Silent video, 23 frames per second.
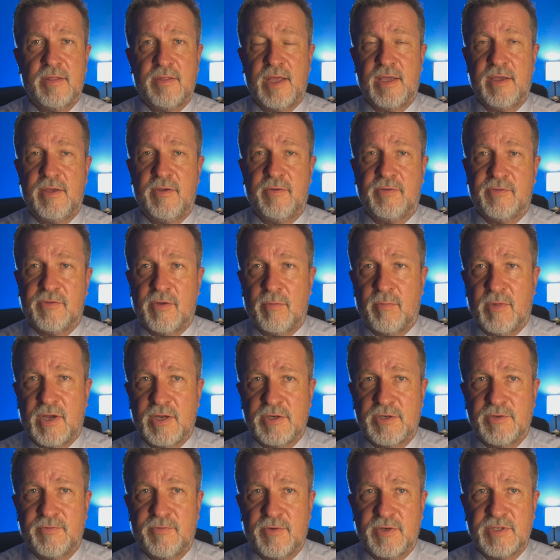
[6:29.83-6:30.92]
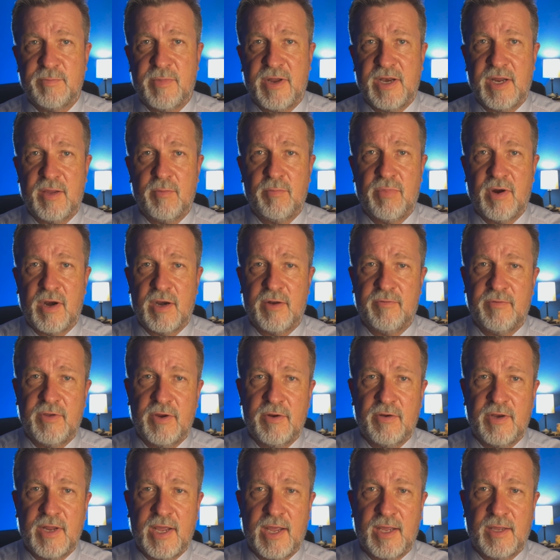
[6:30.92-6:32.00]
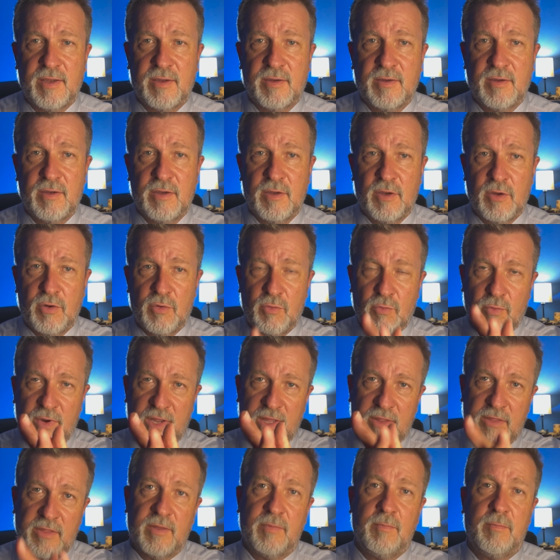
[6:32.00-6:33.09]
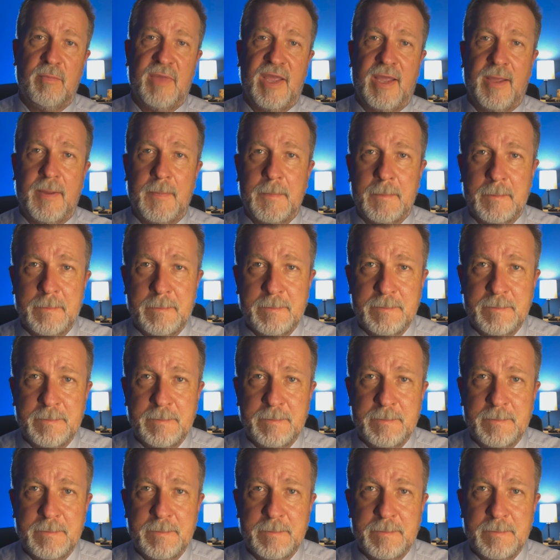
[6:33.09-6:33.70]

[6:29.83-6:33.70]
Thank you so much for spending part of your day with me.